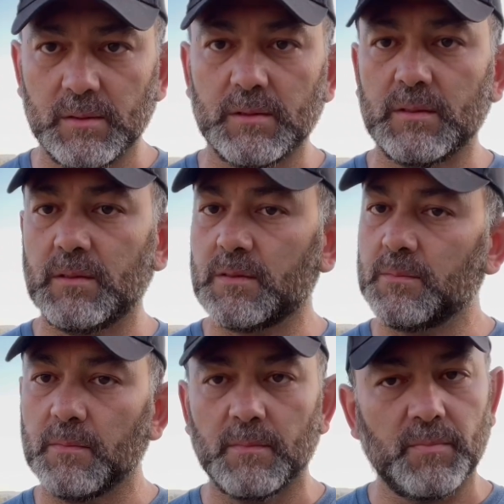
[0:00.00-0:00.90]
This is,
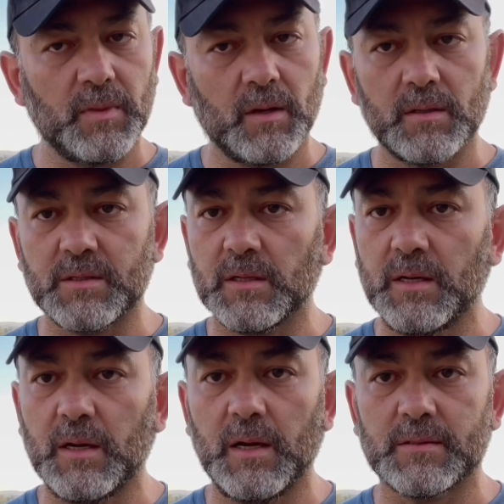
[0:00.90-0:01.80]

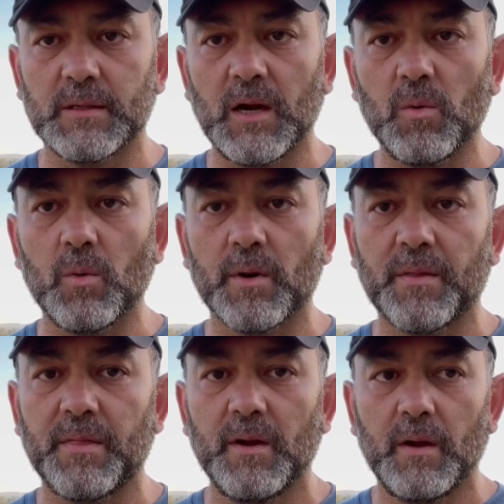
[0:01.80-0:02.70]
honestly, it's not
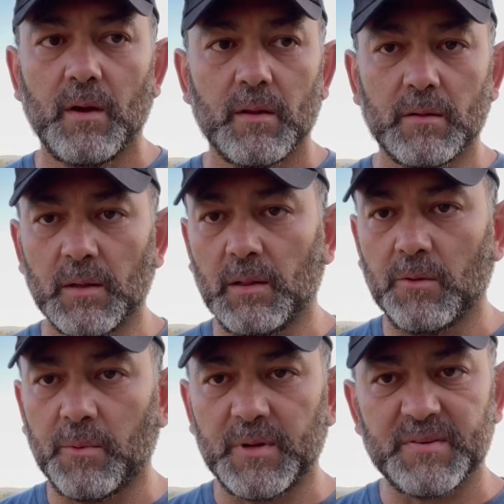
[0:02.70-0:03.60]
worth the
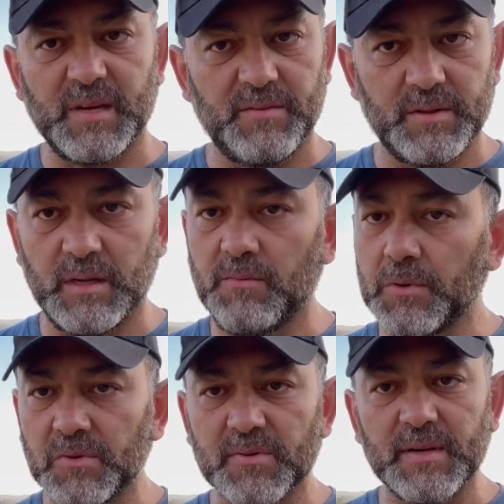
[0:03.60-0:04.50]
little bit of savings. Even
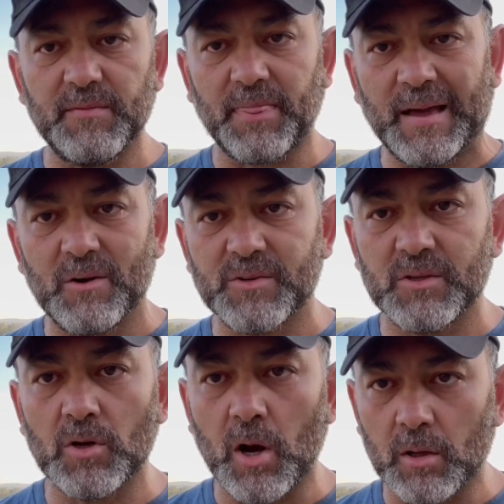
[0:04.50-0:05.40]
if you save
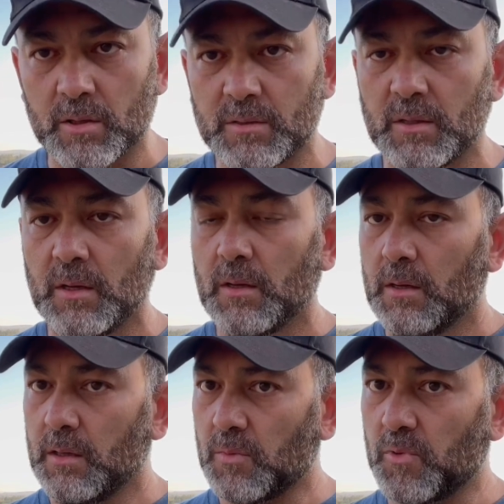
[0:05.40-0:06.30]
$1,000
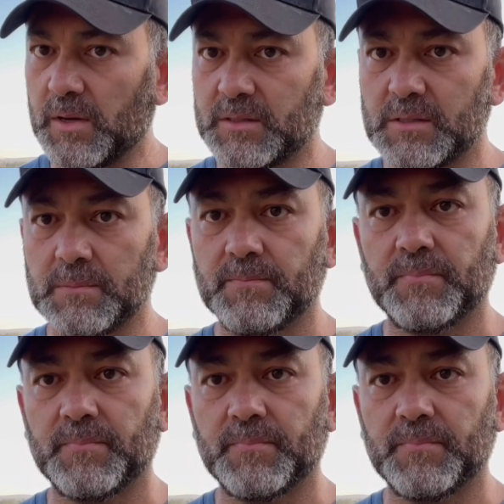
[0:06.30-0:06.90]
in the process,